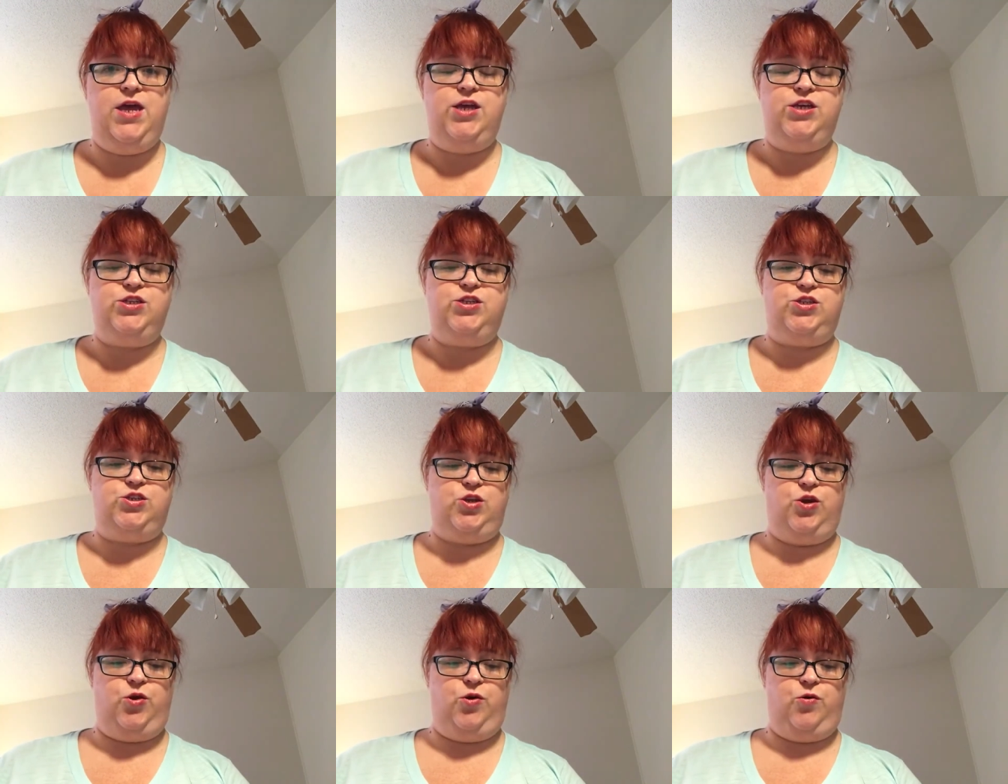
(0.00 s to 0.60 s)

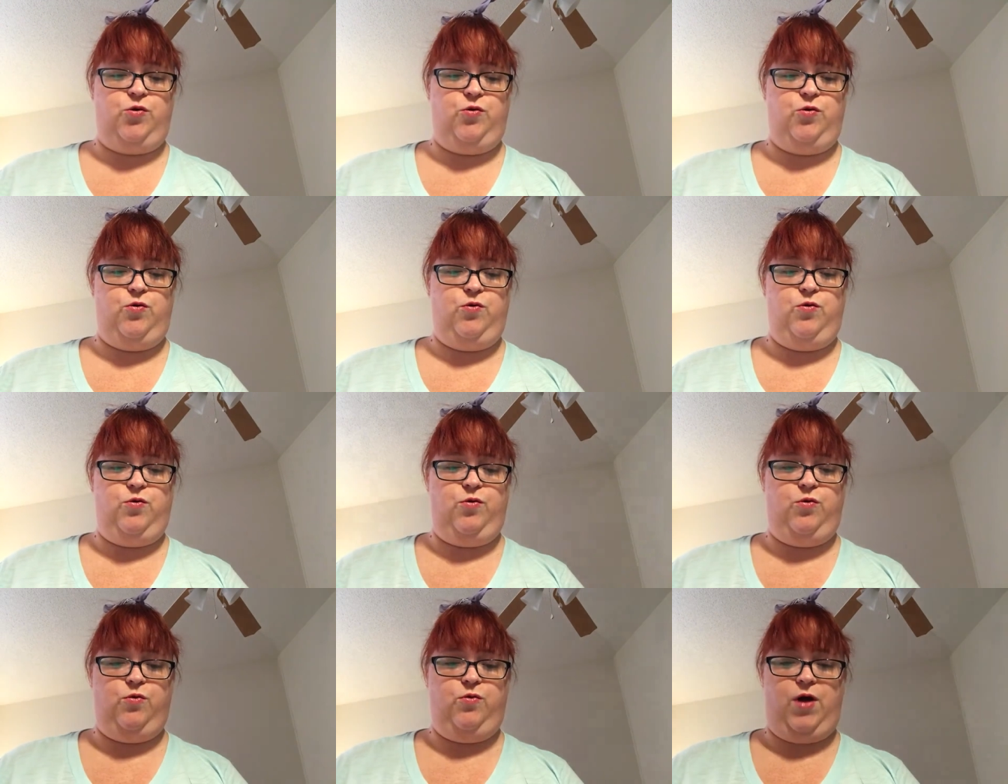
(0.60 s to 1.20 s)

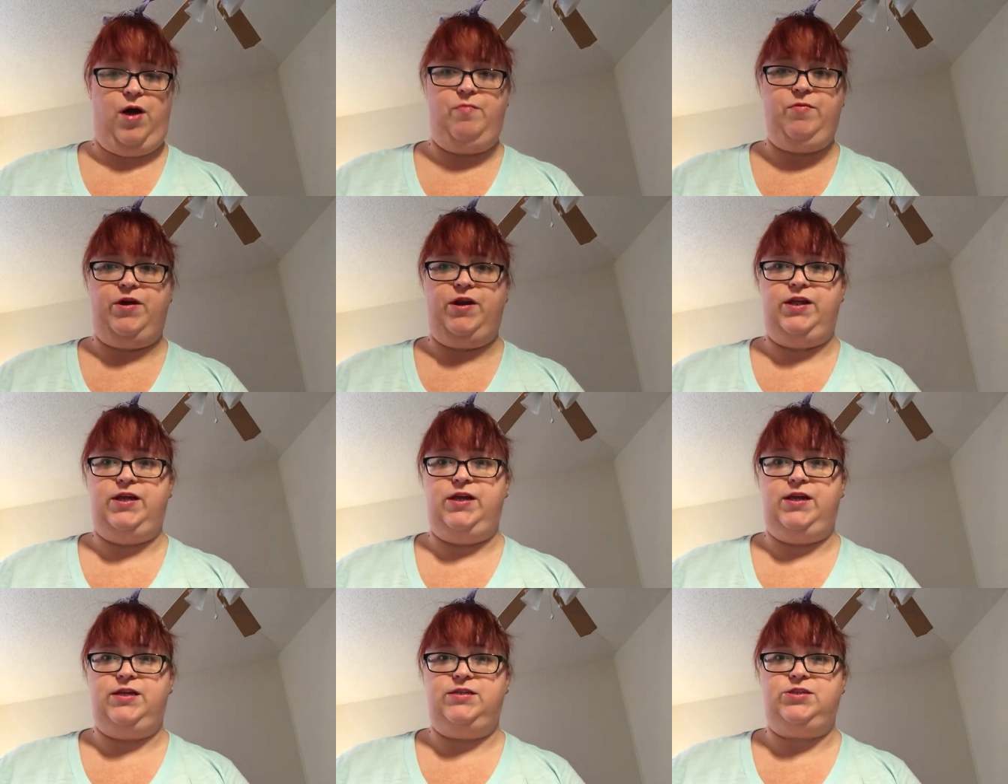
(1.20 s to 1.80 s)
So I'm
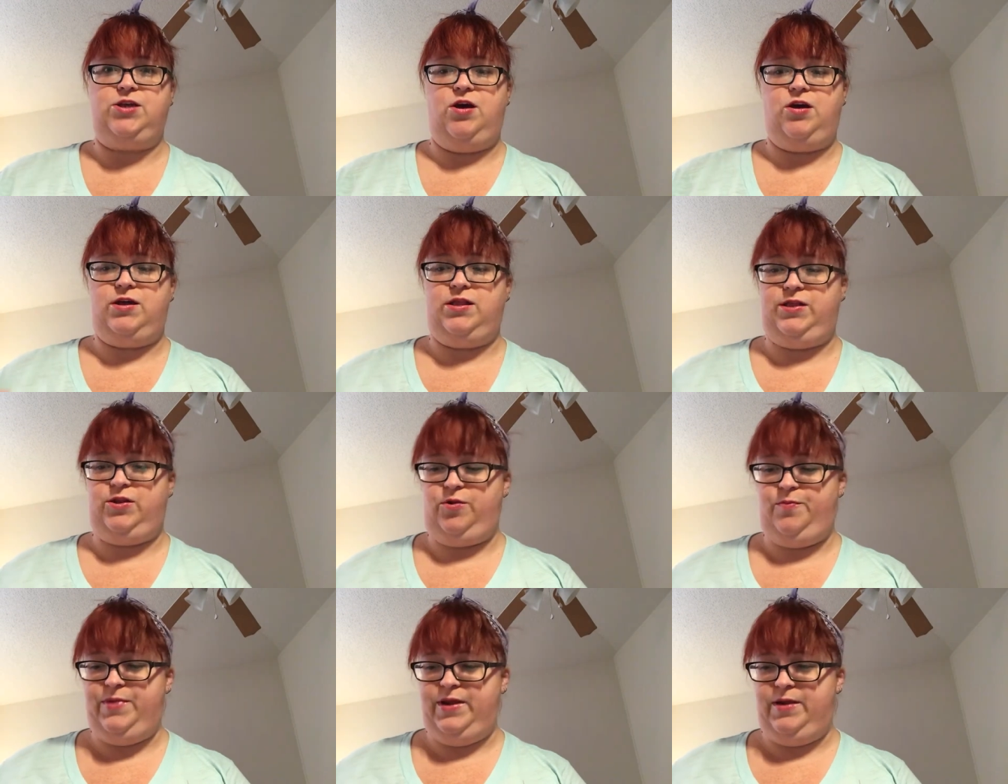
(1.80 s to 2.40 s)
going to talk a
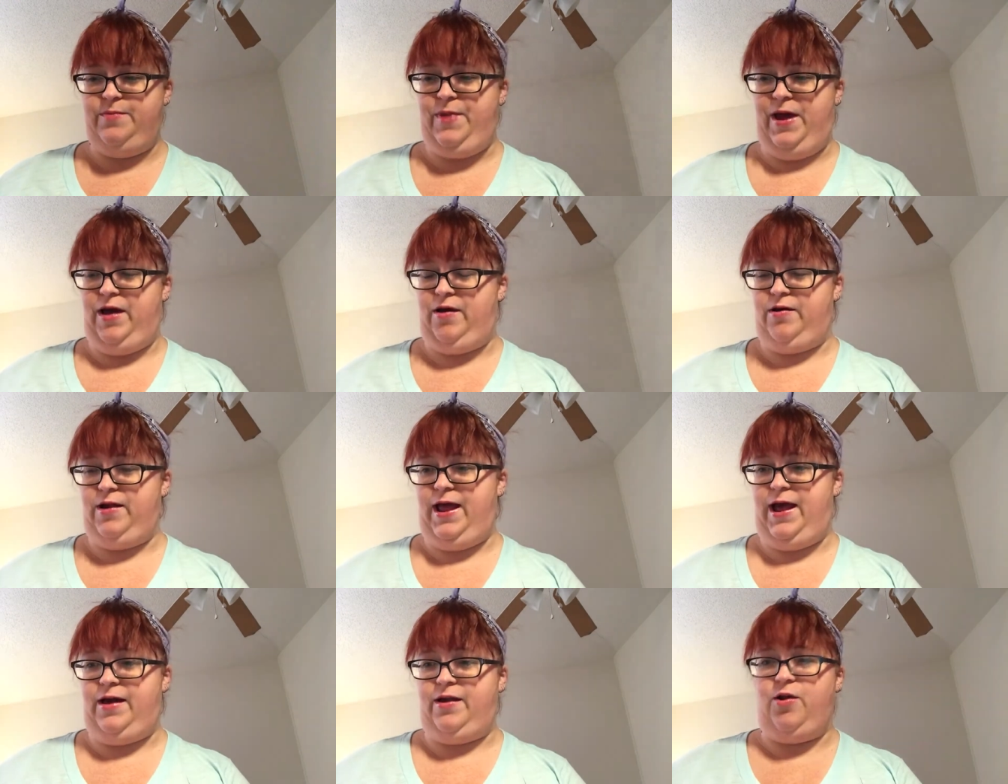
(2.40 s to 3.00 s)
little bit
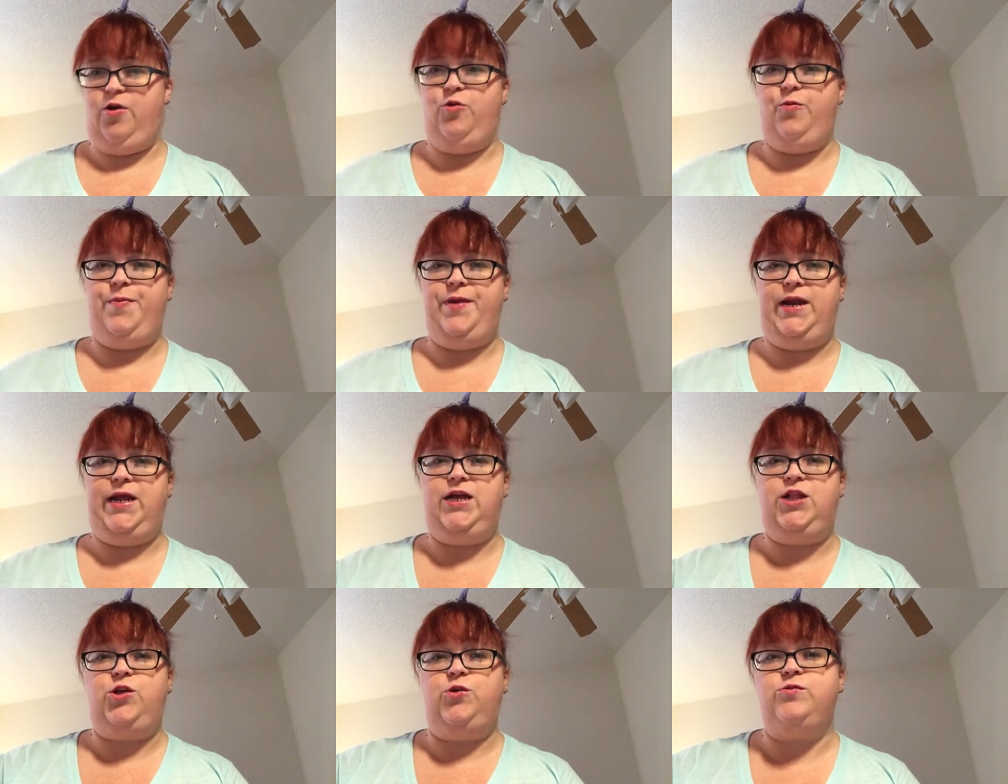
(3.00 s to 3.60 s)
about how to open
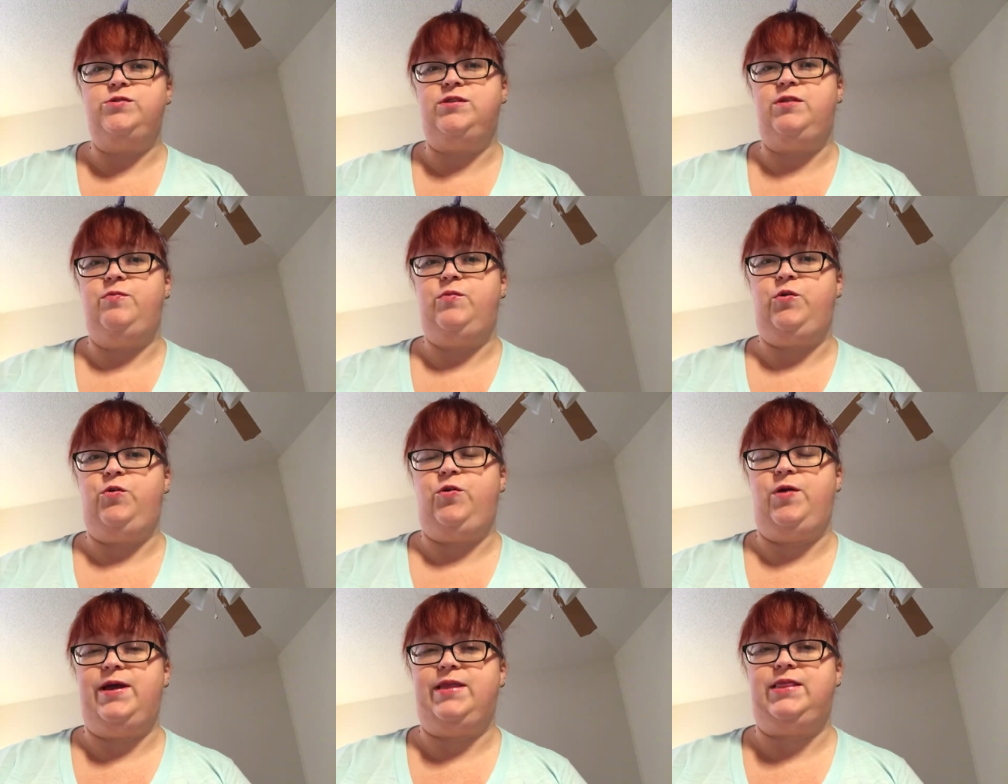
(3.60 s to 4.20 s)
and close them
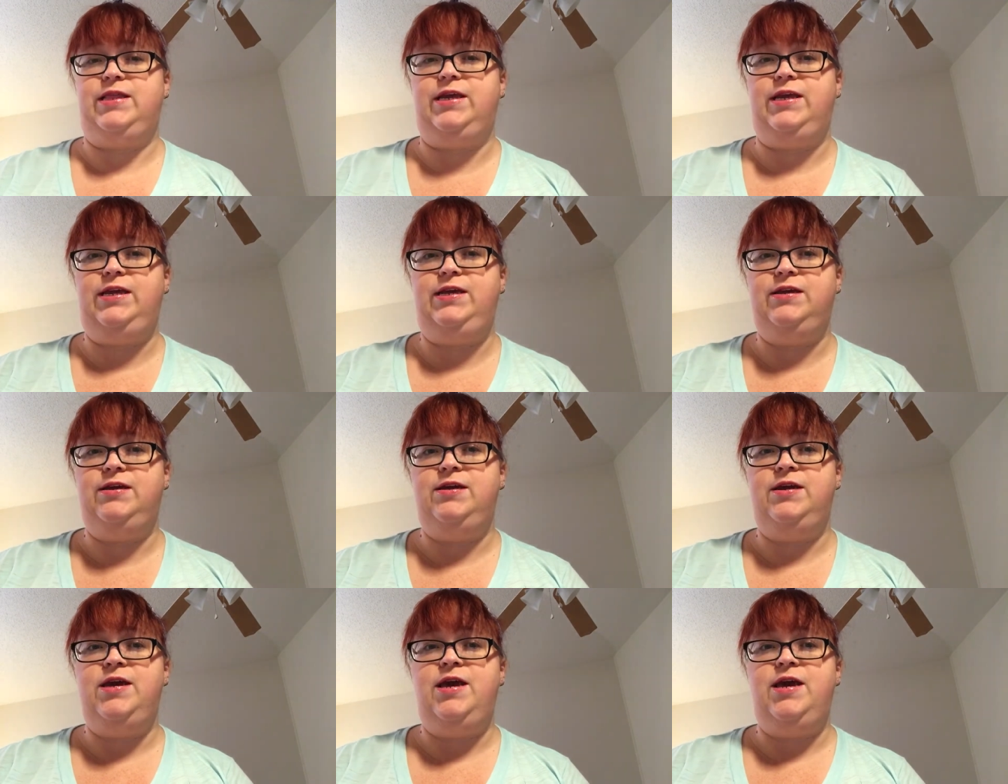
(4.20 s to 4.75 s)
correctly.